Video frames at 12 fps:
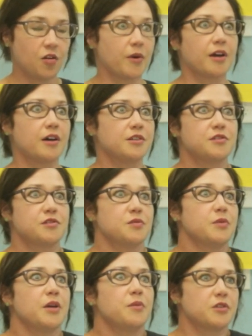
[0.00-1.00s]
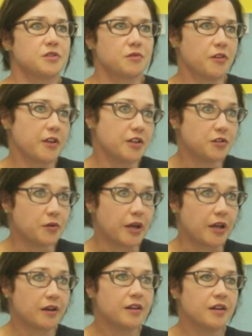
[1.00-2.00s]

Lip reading: oh my gosh, there's a blind person, what are they doing?